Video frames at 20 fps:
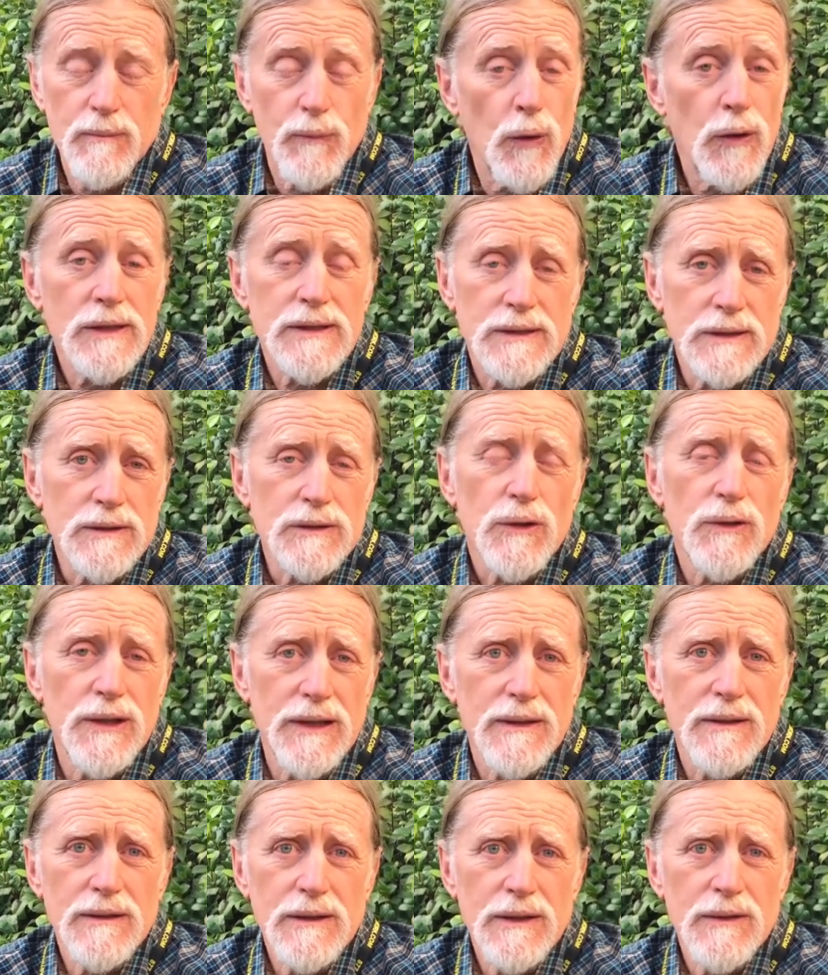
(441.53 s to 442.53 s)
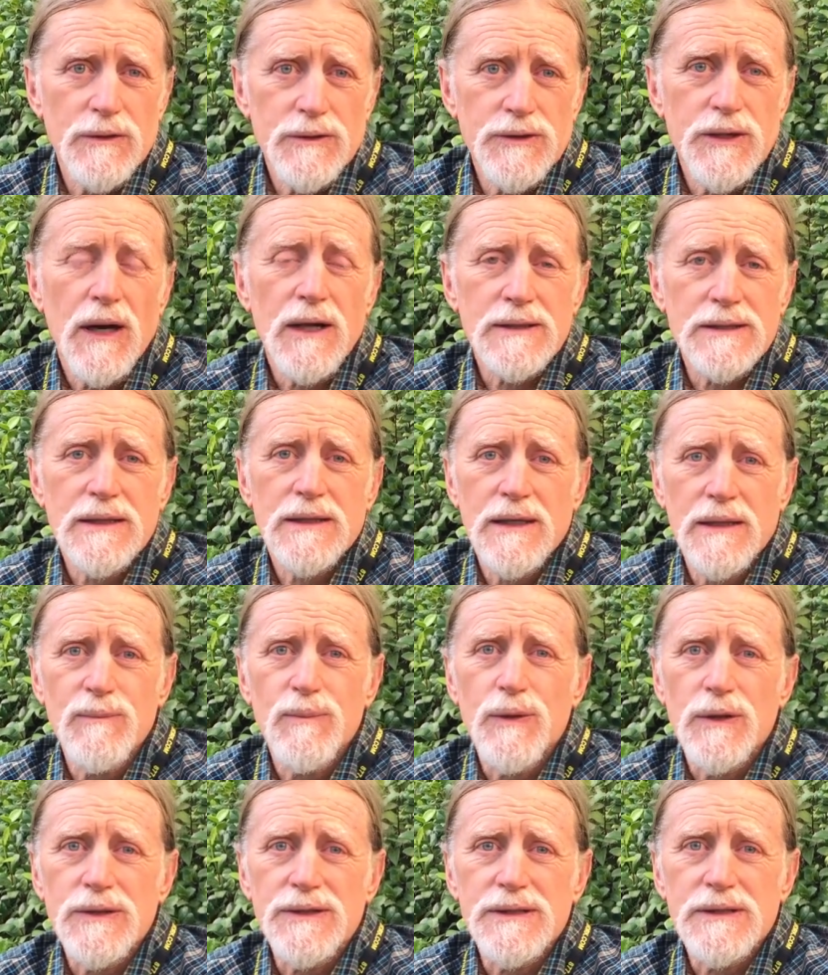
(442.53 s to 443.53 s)
poisons or, you know, toxic
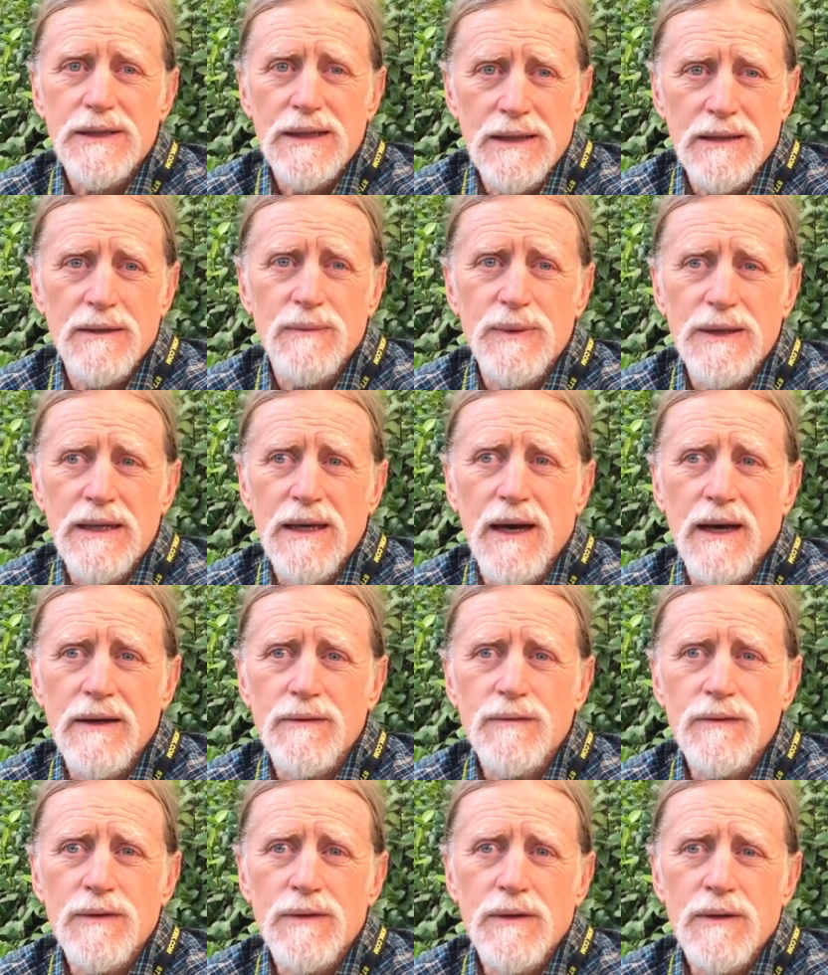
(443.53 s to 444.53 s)
inputs in the beehive.